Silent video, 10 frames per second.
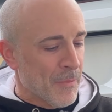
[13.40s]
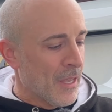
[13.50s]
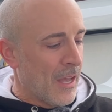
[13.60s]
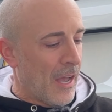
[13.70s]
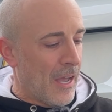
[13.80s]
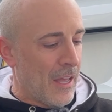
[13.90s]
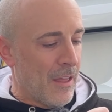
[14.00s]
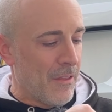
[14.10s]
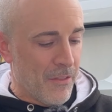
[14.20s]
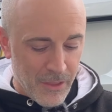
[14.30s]

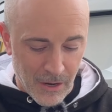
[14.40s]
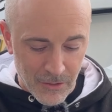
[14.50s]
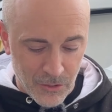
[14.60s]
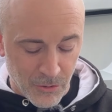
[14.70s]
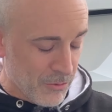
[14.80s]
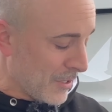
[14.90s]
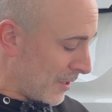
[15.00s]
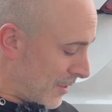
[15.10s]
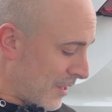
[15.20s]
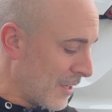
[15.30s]
The only tools I
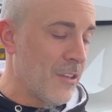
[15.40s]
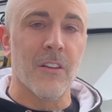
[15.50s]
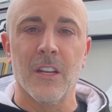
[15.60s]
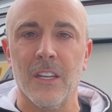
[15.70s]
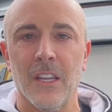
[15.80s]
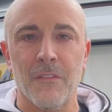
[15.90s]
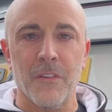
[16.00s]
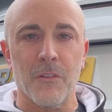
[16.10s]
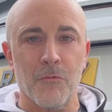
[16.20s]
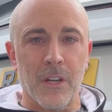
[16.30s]
think you're going to need for
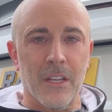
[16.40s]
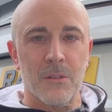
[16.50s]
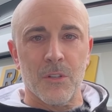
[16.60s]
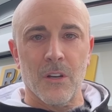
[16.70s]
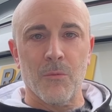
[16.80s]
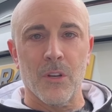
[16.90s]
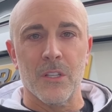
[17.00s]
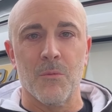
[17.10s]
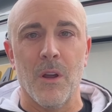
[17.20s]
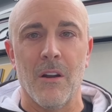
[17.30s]
the rears, which is
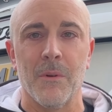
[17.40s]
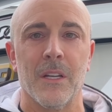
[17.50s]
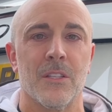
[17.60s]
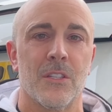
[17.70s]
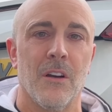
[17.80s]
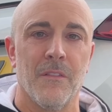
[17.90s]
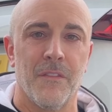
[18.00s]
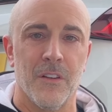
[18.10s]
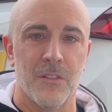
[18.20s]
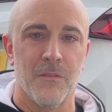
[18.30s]
where I'm going to start
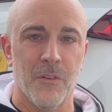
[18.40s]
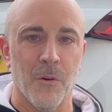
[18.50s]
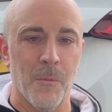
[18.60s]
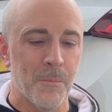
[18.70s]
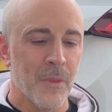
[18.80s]
first of all,